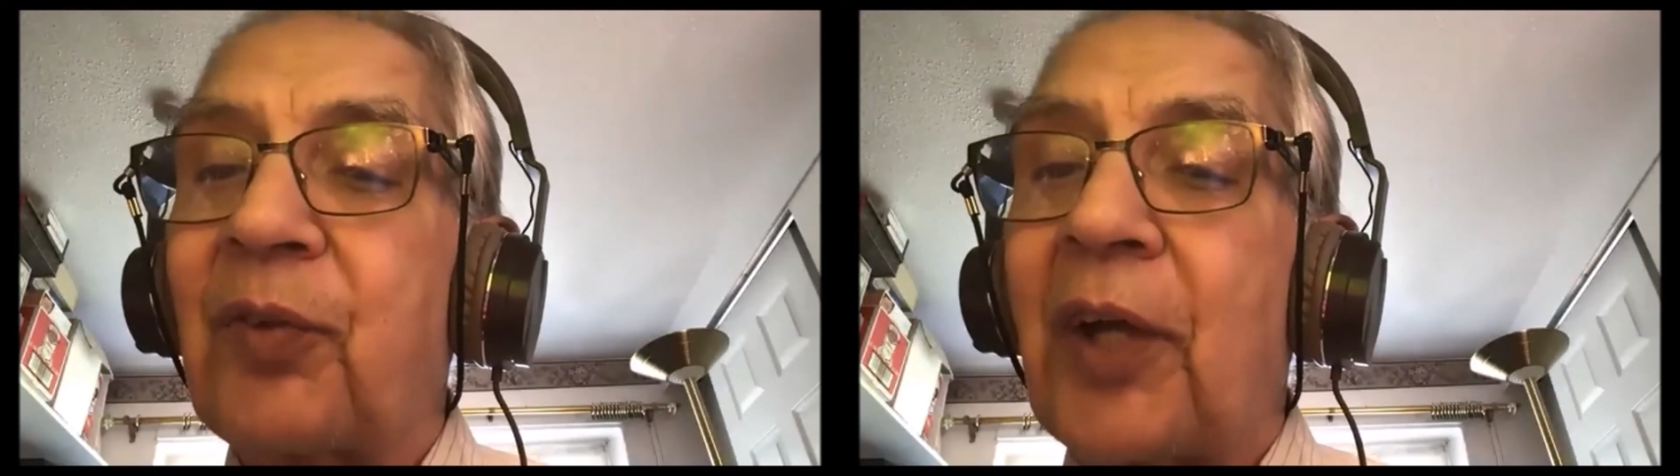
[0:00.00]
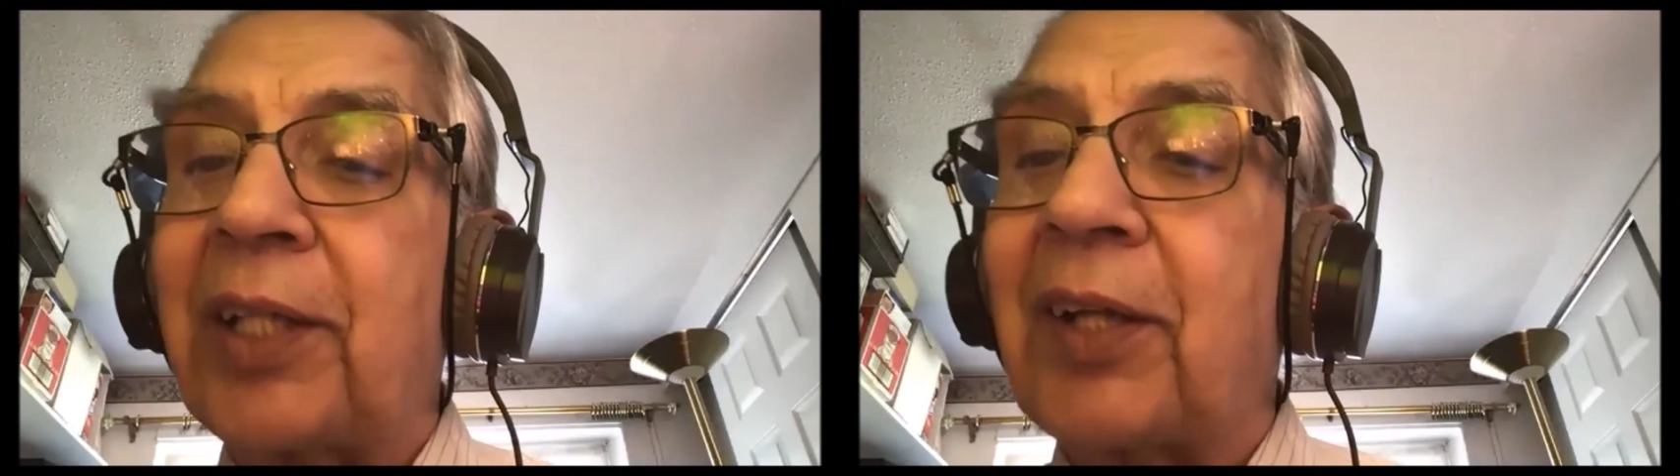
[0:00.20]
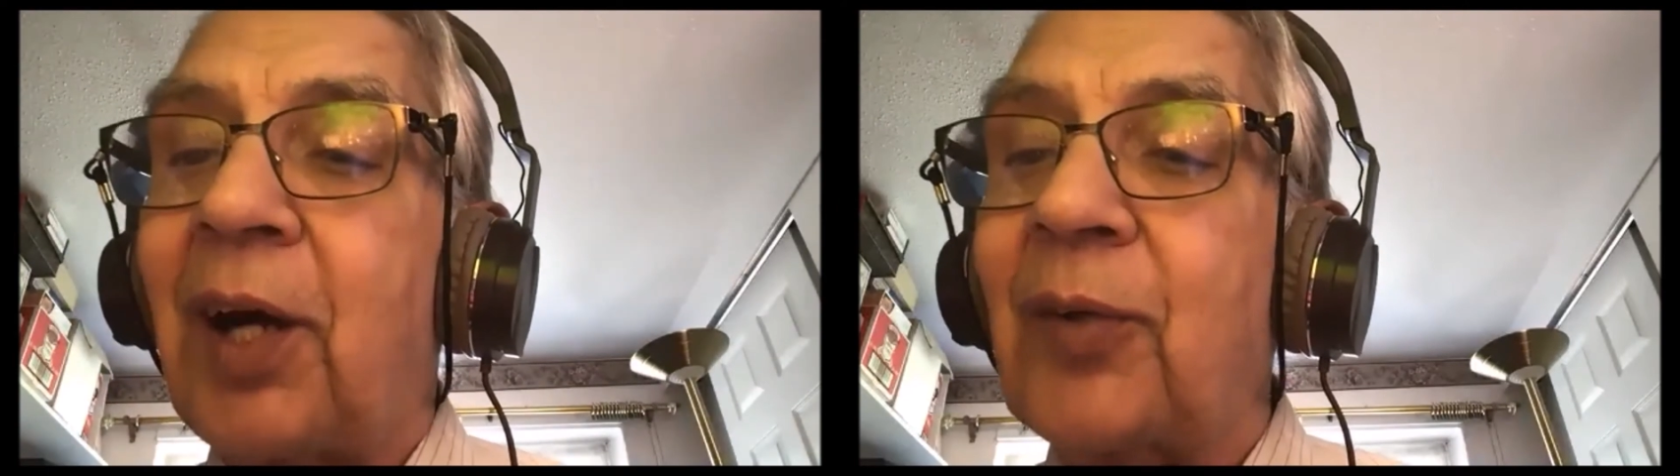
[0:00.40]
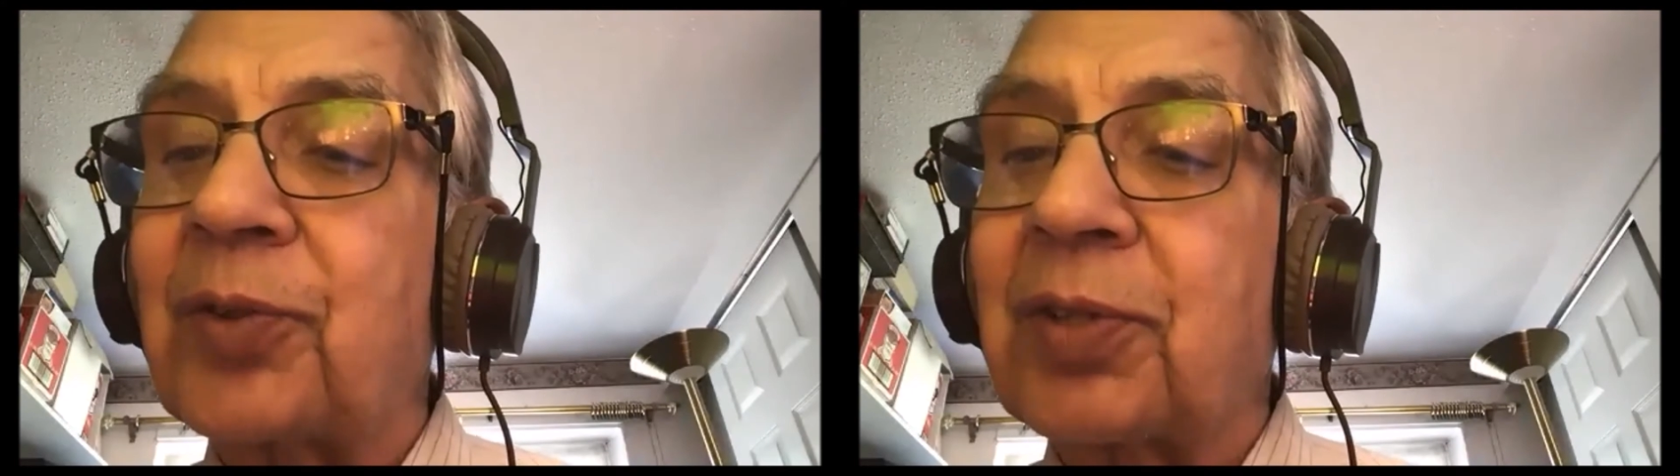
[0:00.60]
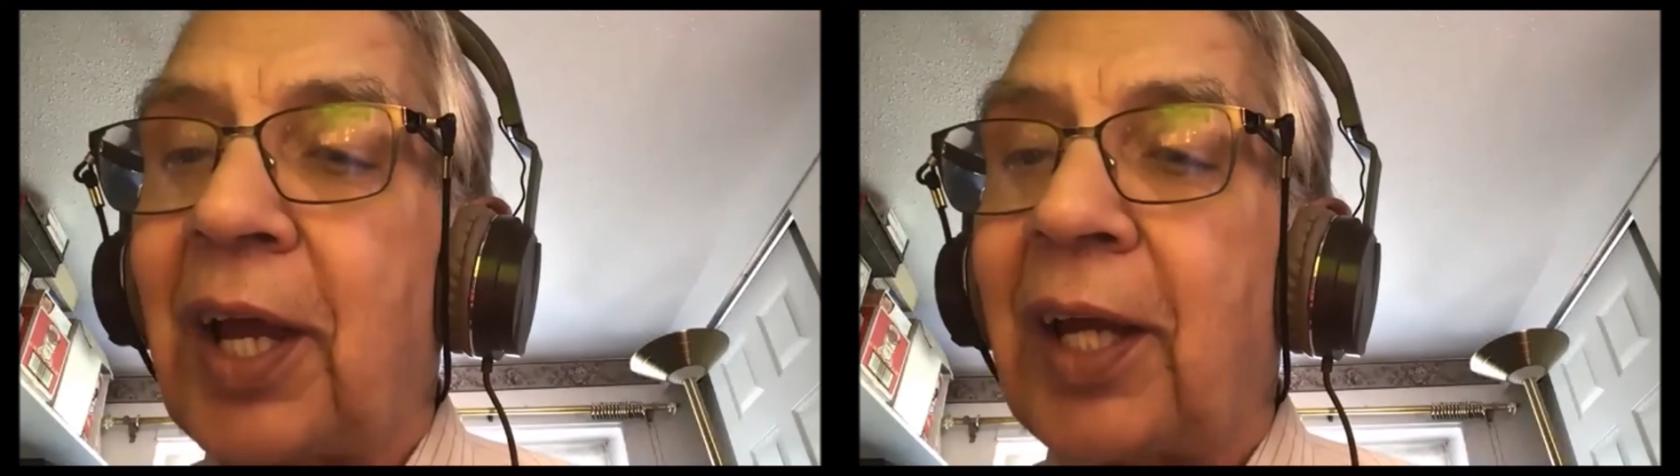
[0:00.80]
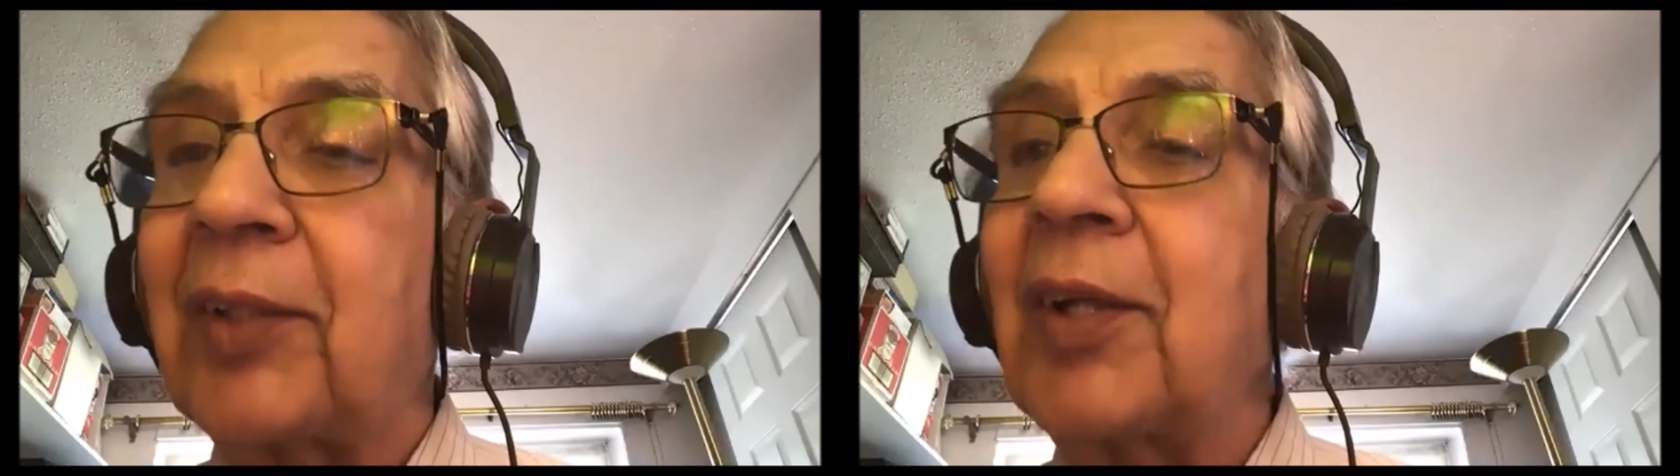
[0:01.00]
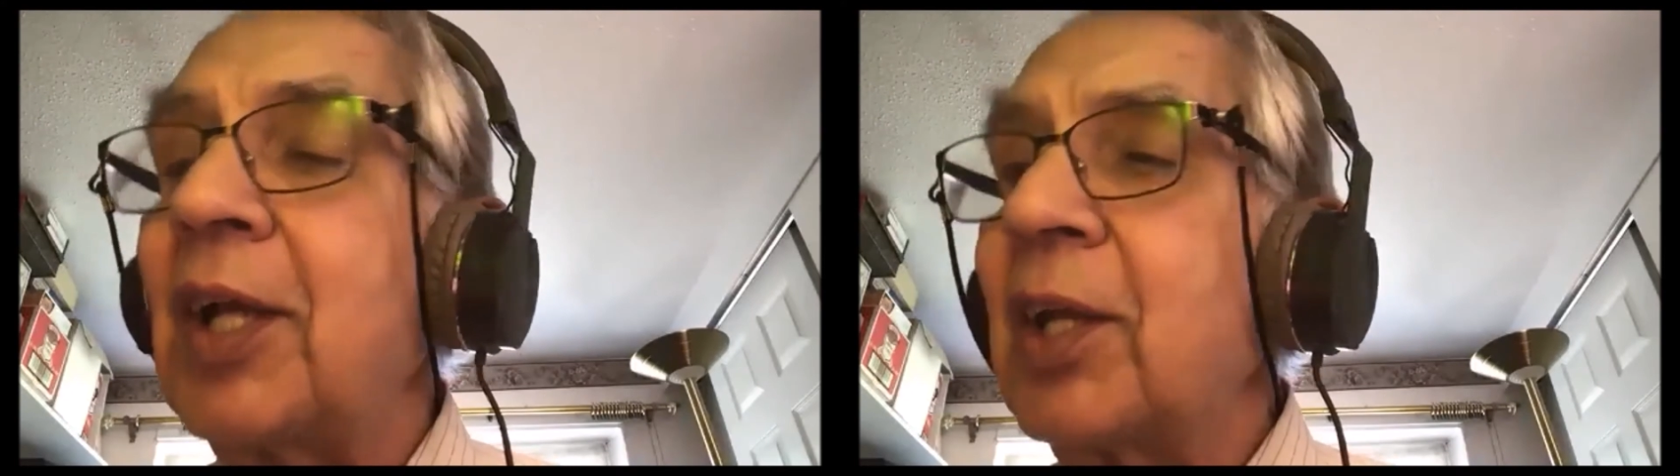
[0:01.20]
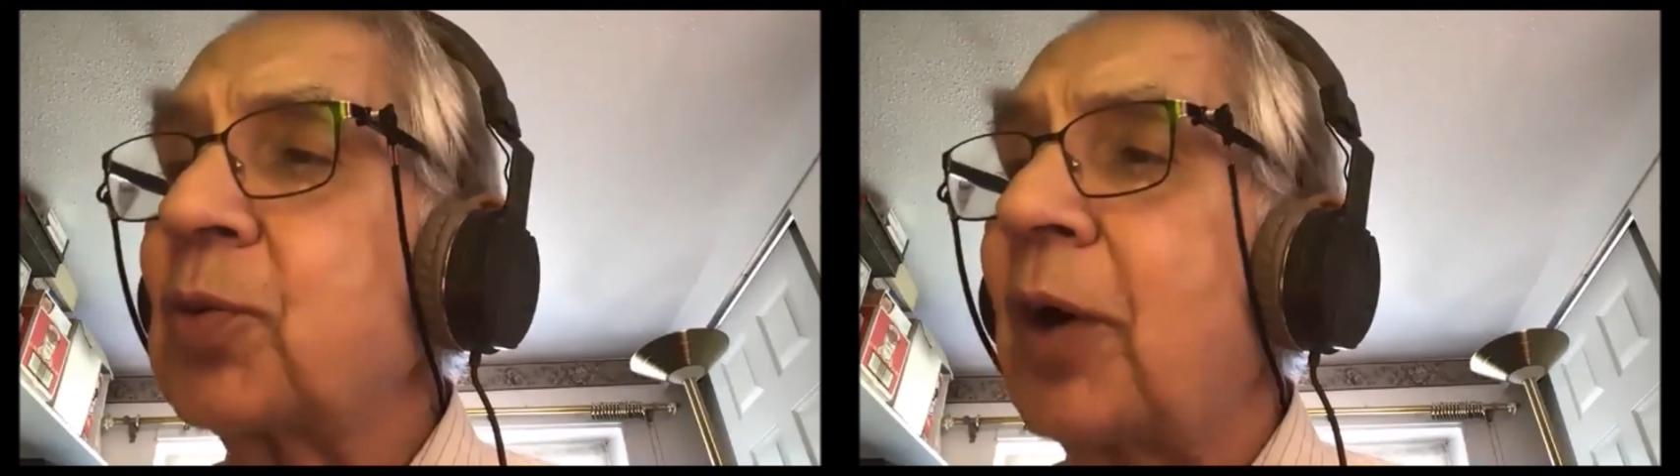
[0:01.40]
fight outside.
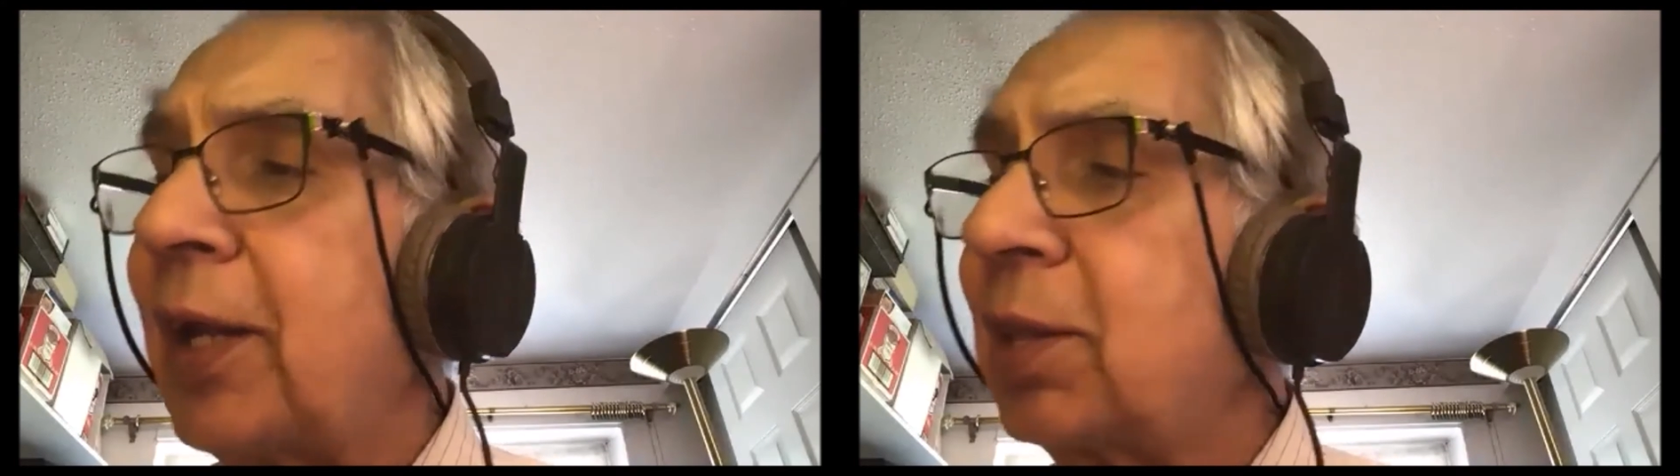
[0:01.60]
So I